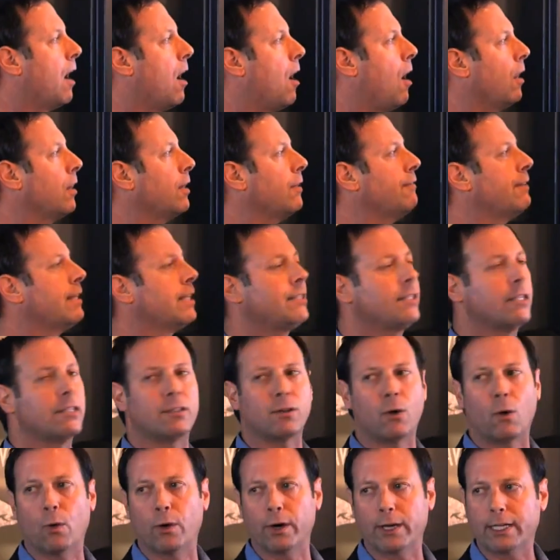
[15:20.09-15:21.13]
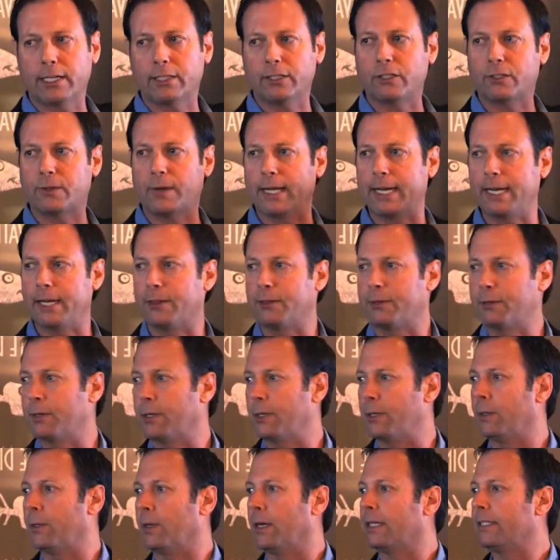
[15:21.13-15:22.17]
all of this is orchestrated
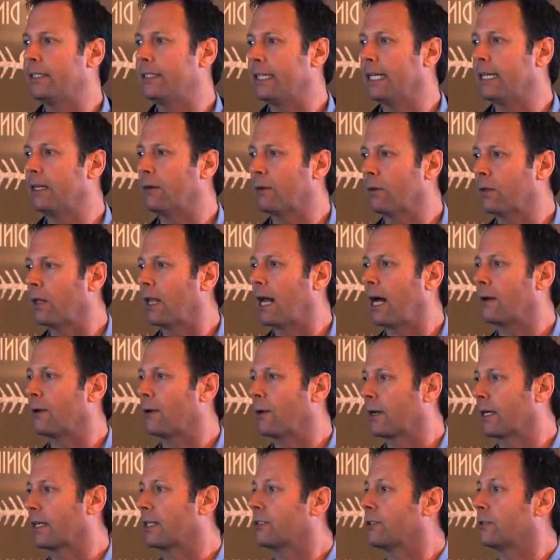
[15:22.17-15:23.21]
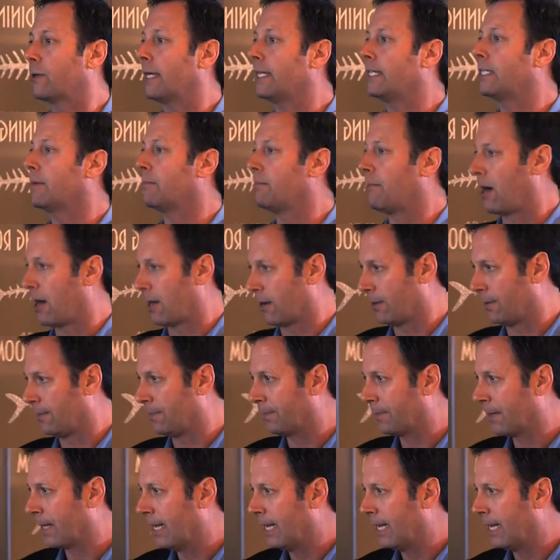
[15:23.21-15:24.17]
through a single cloud orchestration model.